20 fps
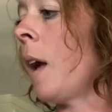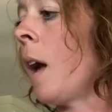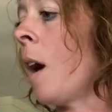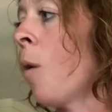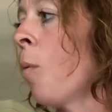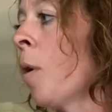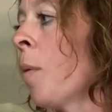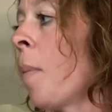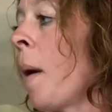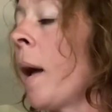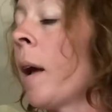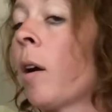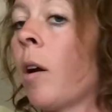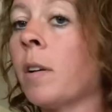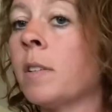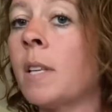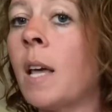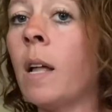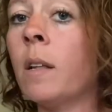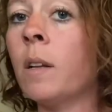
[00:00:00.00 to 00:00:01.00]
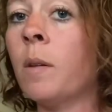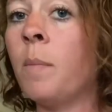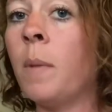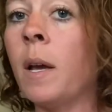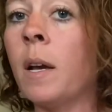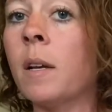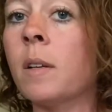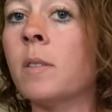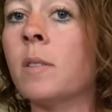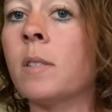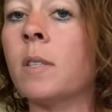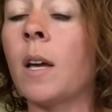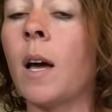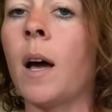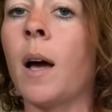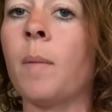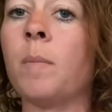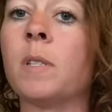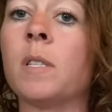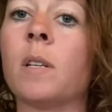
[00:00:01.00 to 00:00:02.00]
how we bag our salad mix,
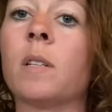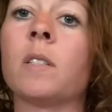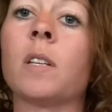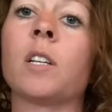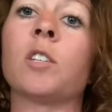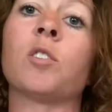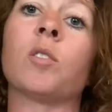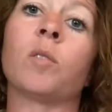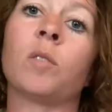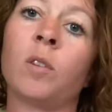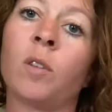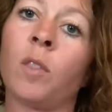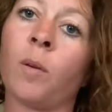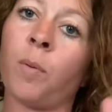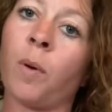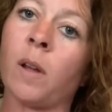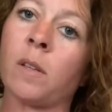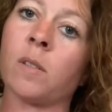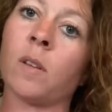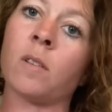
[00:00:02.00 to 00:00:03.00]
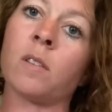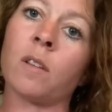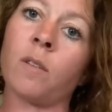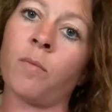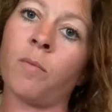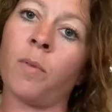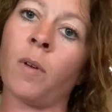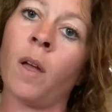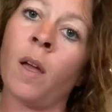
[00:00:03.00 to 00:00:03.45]
since I showed you the process of